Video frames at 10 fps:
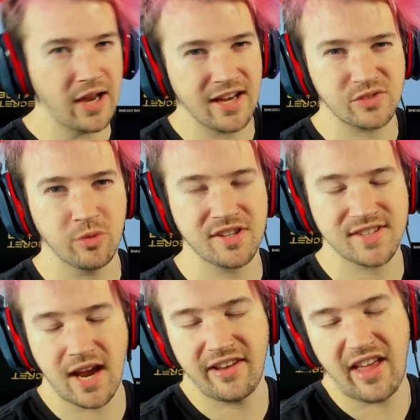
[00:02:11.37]
I guess we'll
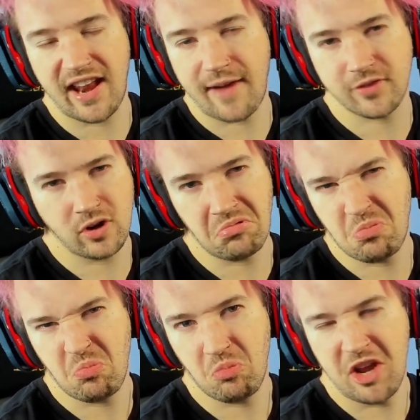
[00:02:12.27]
decide that after
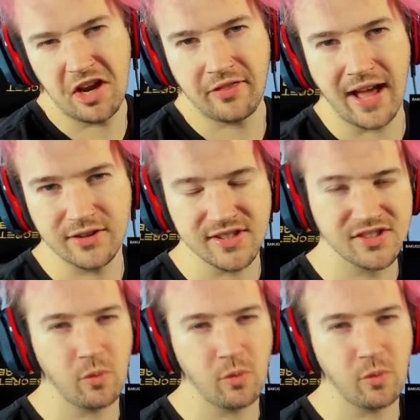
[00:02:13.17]
we hit 1,000.